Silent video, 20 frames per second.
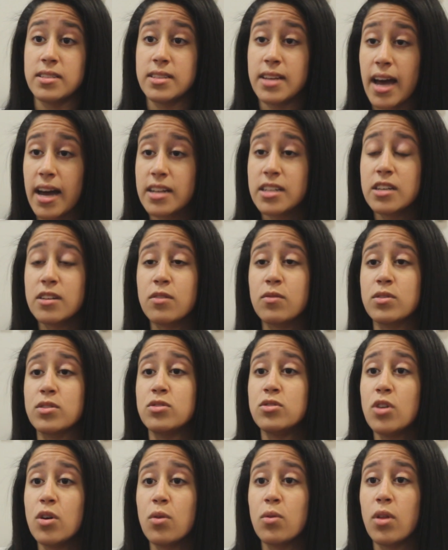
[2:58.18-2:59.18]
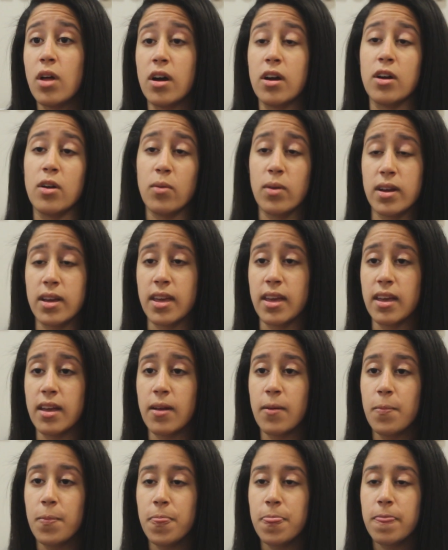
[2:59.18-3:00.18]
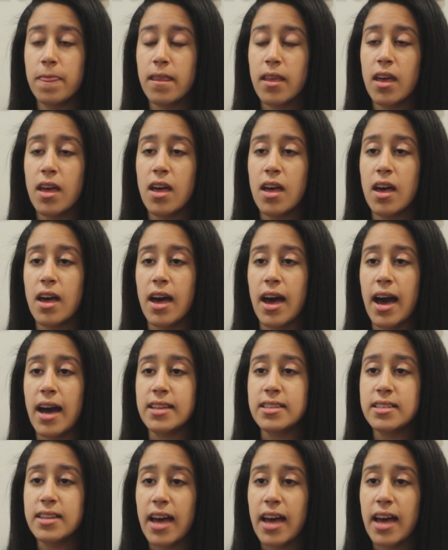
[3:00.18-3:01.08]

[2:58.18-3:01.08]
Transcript: tactic was no longer working. As an